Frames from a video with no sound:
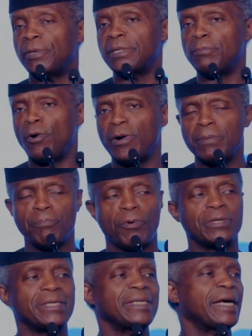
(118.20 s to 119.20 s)
But a more
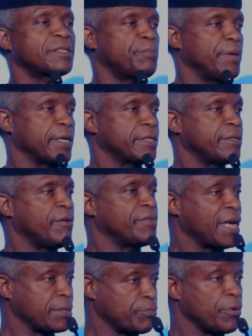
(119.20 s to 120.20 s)
important aspect of
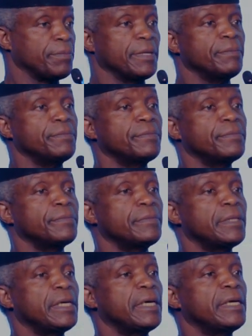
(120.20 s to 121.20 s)
that problem
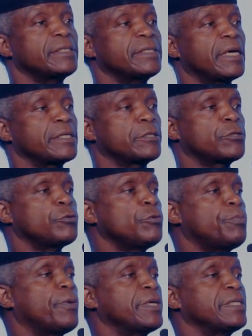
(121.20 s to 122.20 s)
is that
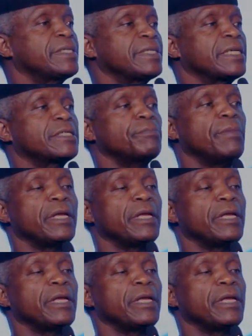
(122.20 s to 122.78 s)
2.6